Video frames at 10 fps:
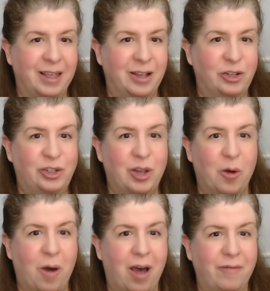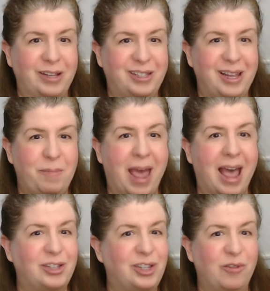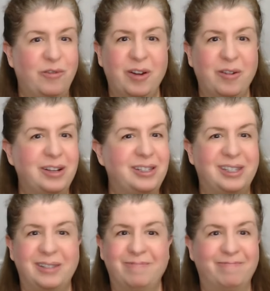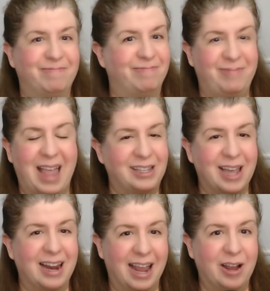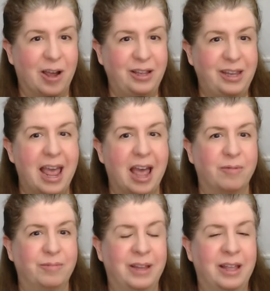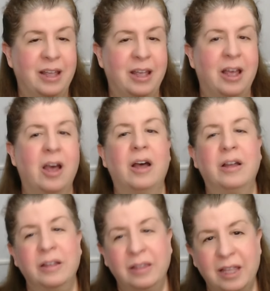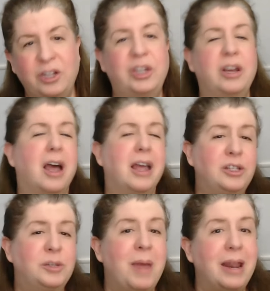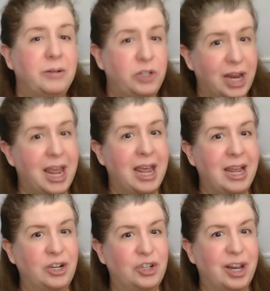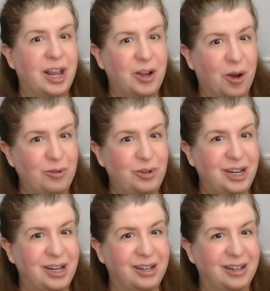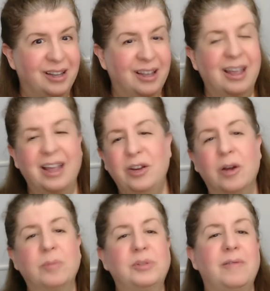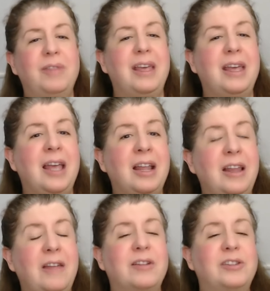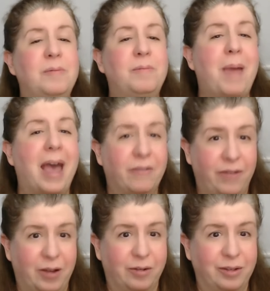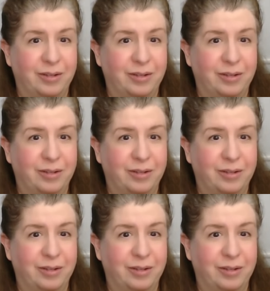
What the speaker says: So obviously, pass interference, that's got to get cut down. The Giants made a change in coaching in terms of the defensive backfield,